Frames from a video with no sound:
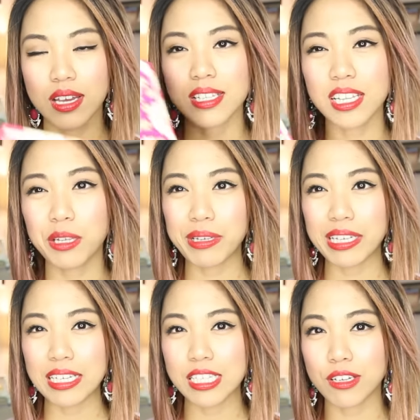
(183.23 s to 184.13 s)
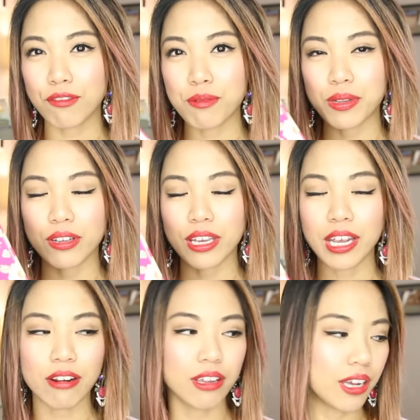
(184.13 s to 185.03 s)
it's a bit easier for me to
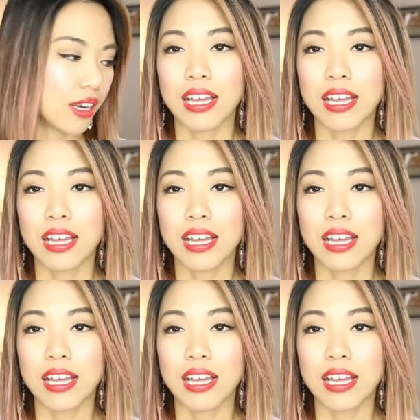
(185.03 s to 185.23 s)
carry it.